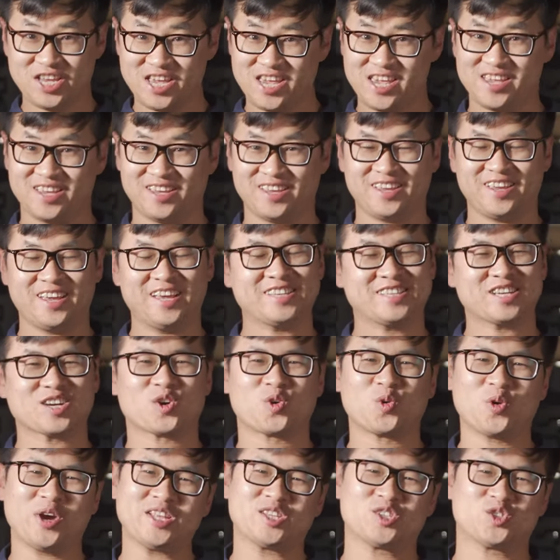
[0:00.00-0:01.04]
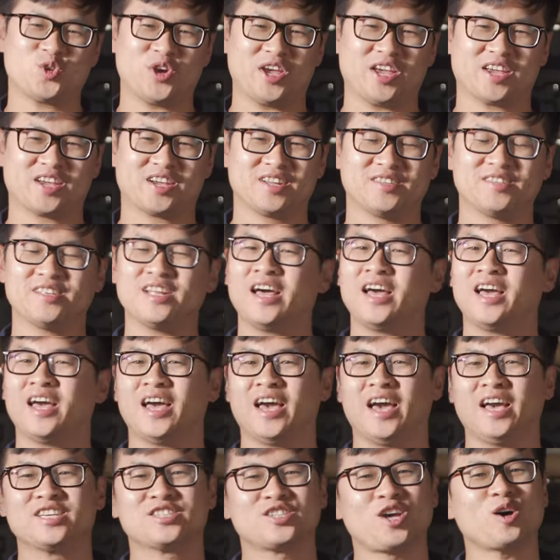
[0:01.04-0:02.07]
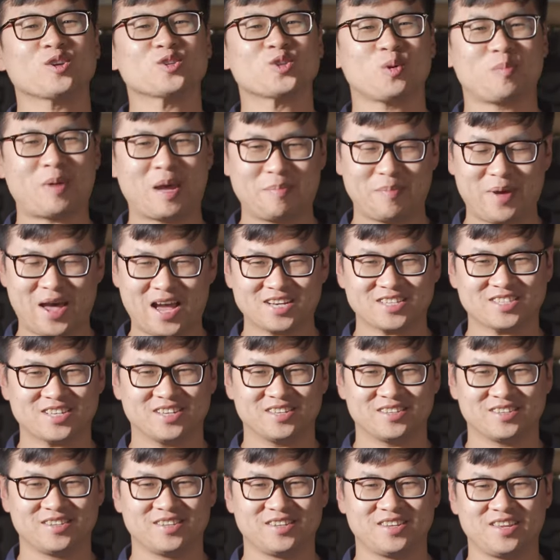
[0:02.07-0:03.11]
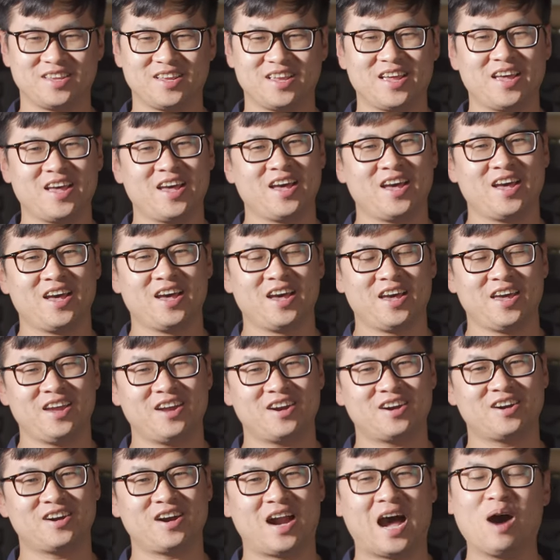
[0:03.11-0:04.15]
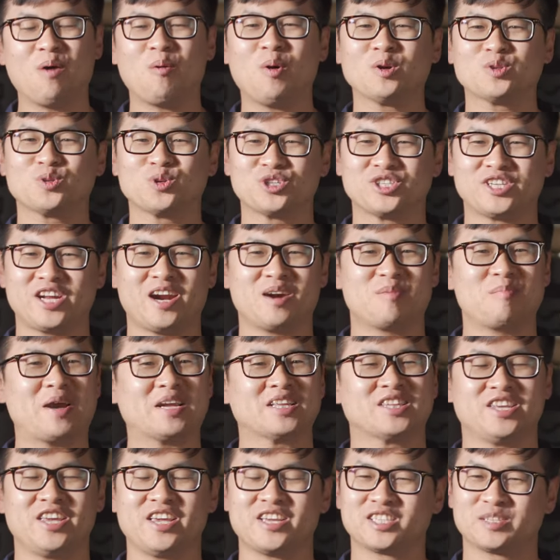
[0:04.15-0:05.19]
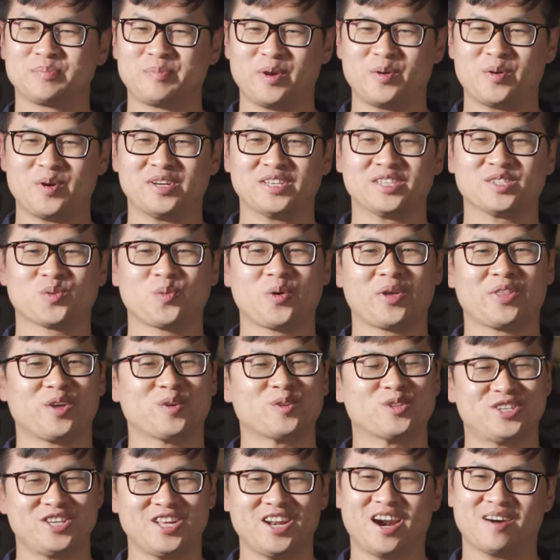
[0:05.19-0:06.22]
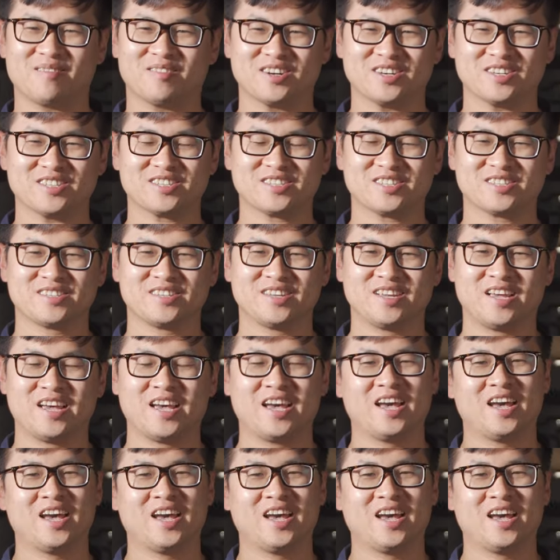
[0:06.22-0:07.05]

Tea is a great drink. It's also my passion. Here, I want to share my tea experience with you tea lovers.